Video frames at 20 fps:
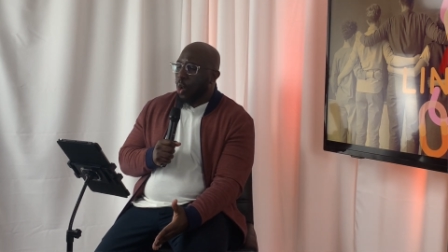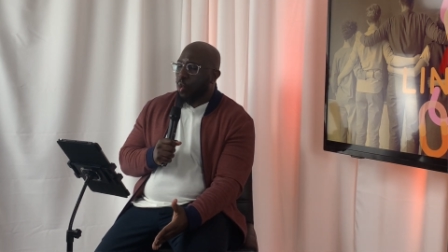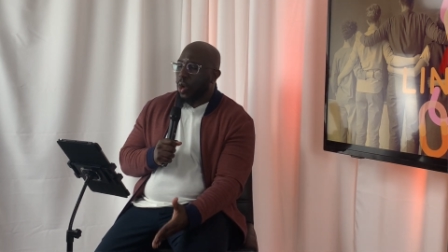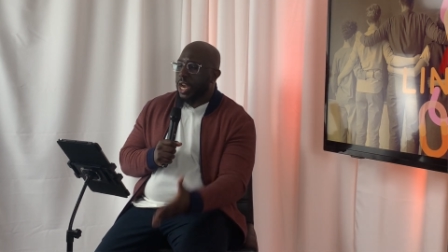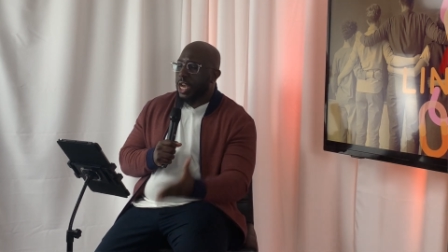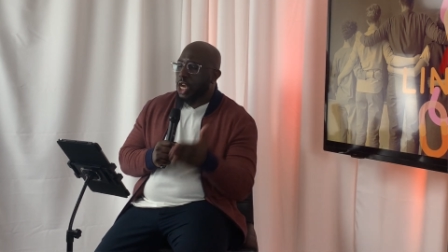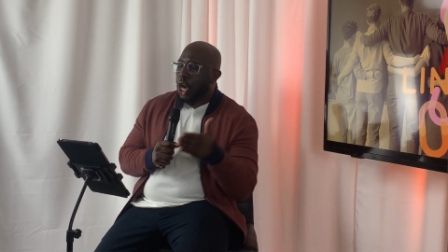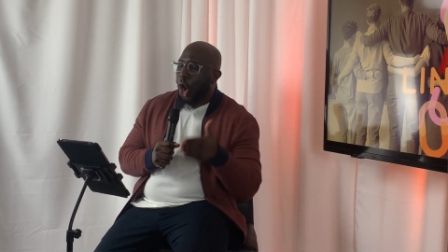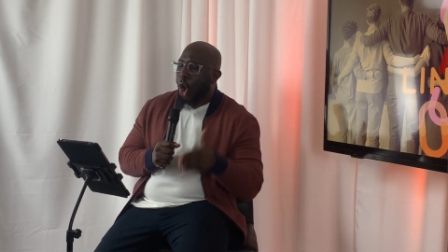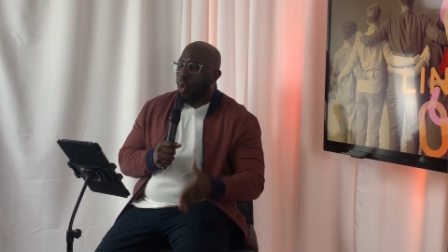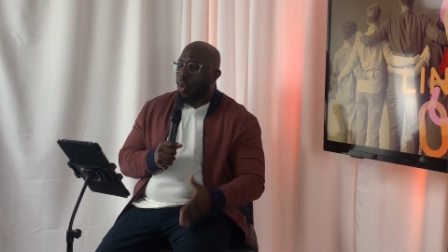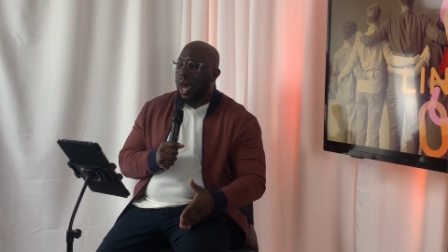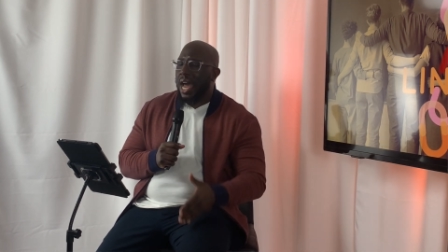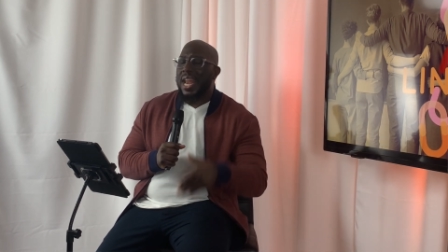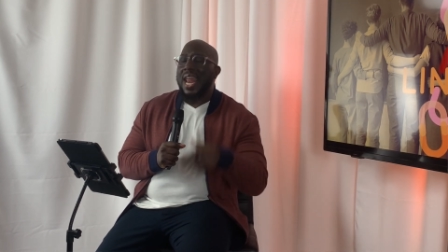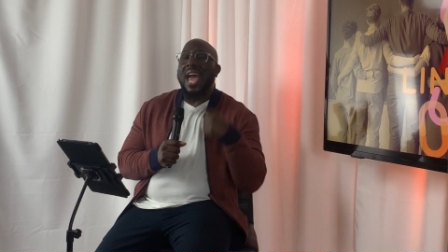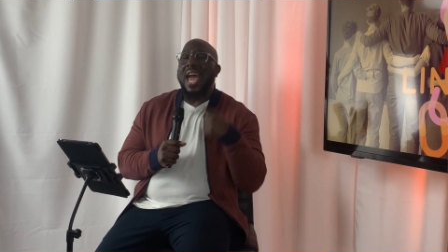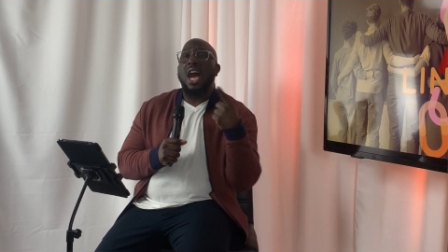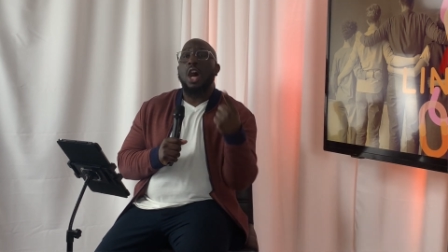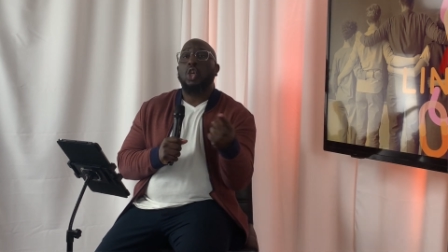when no
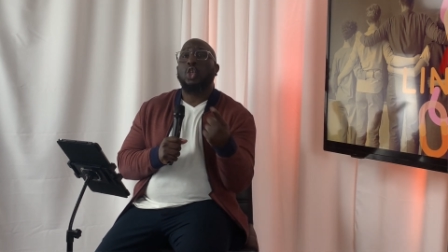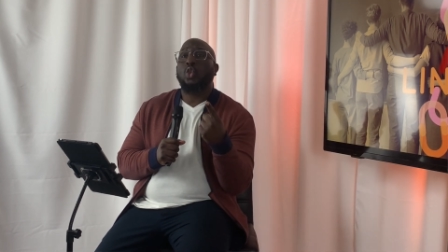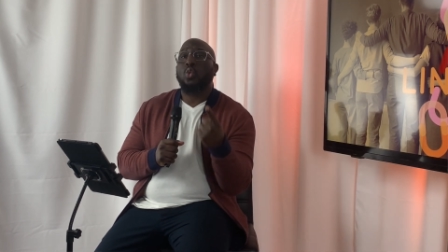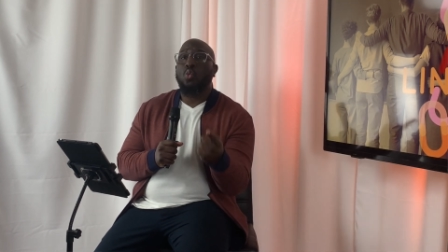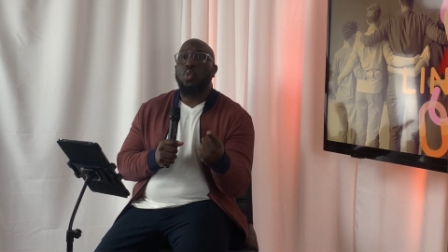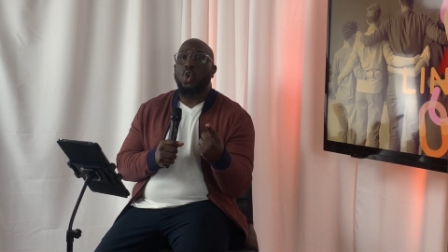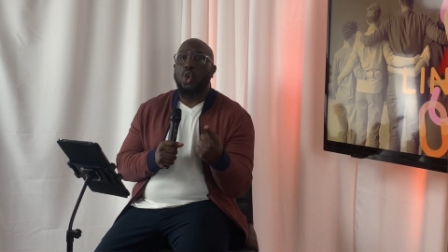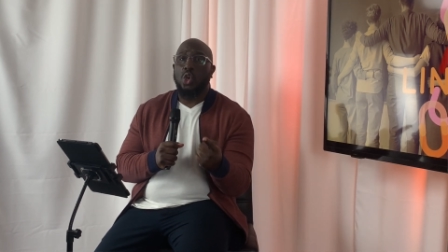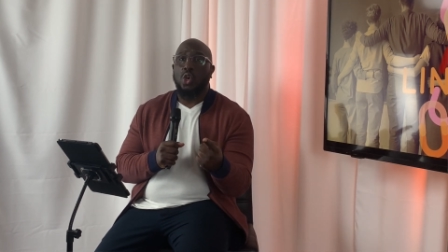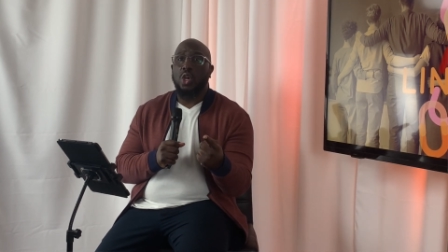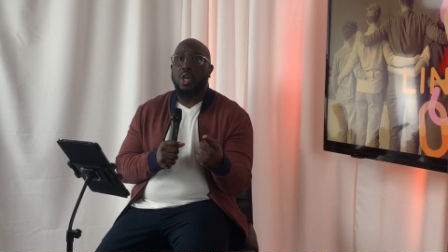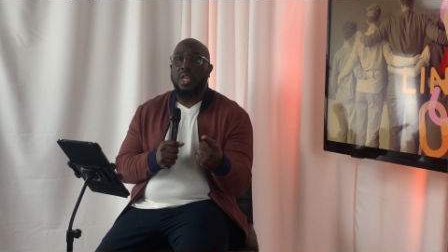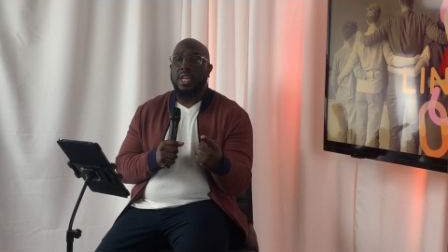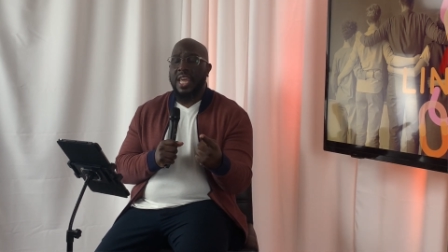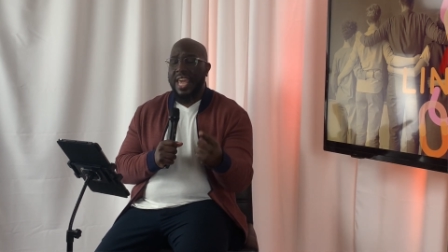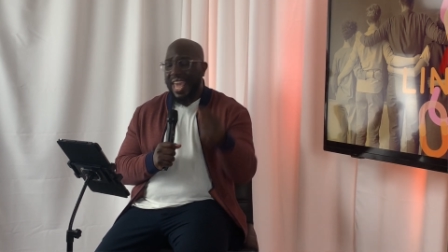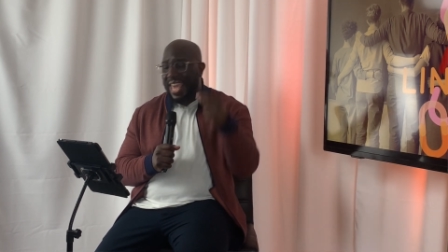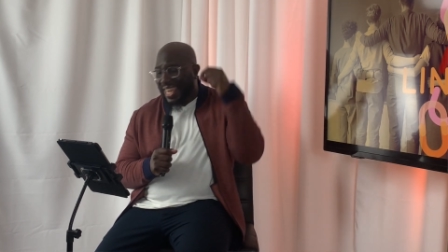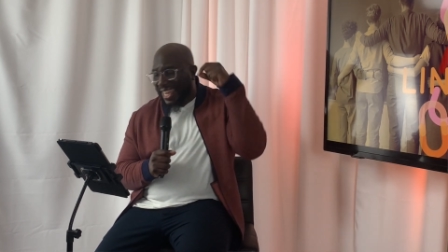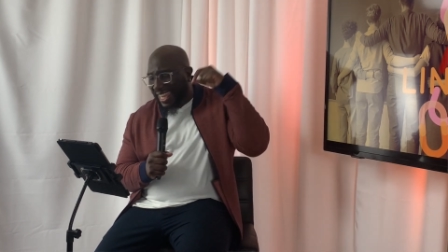one else
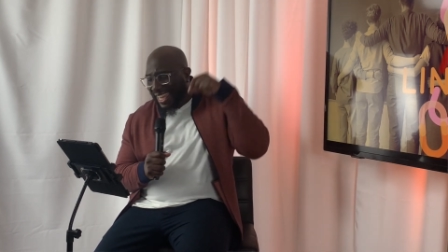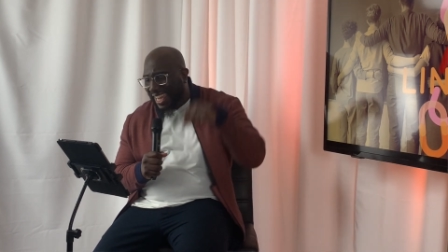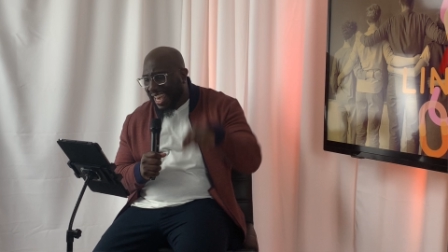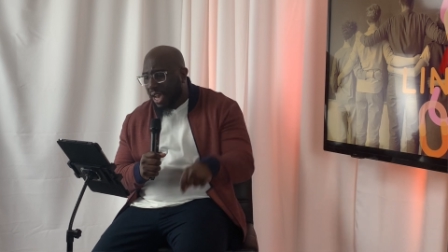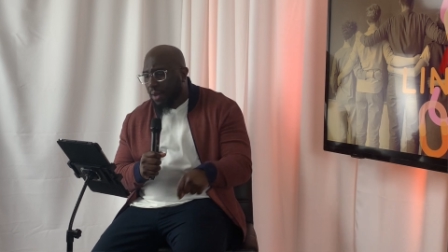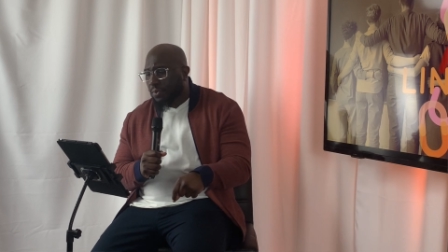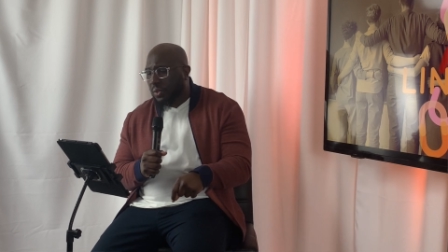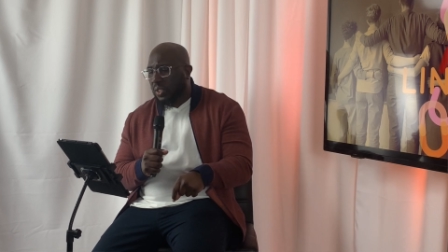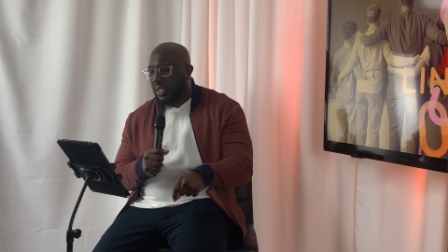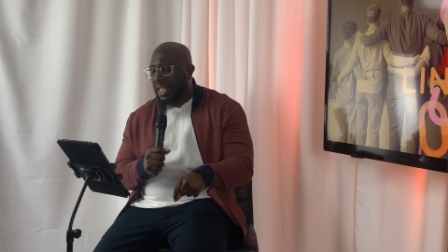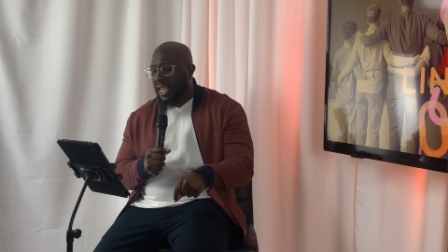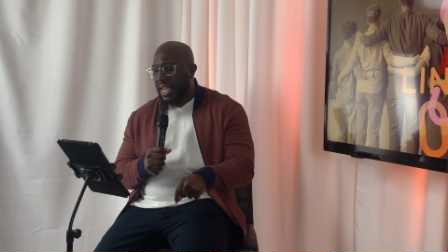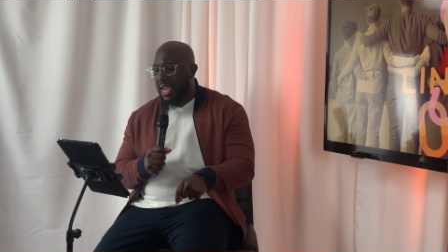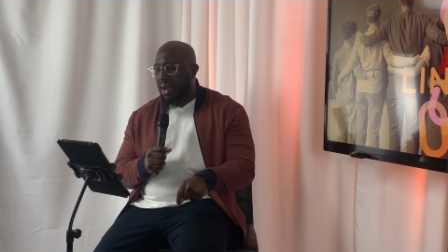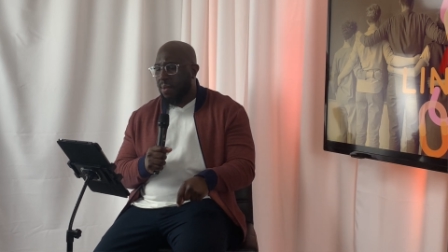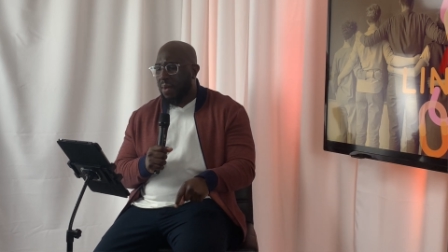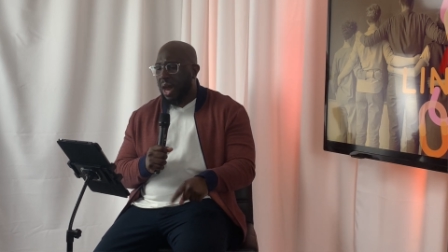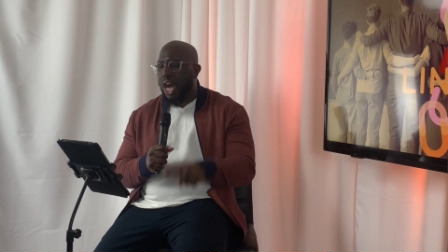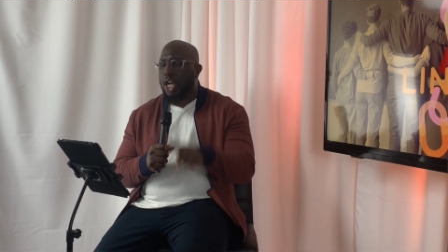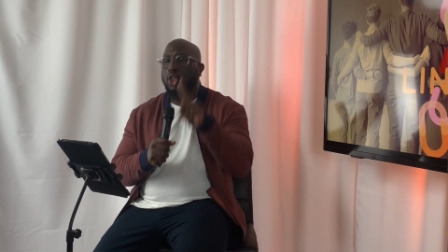would, it gives
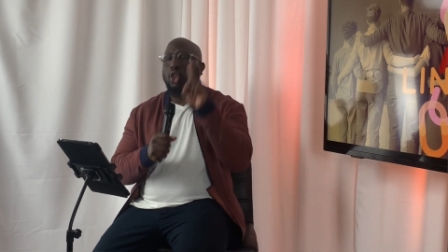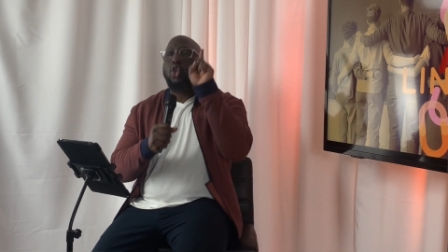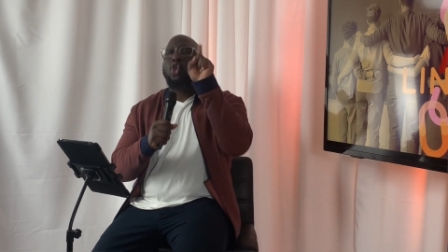them a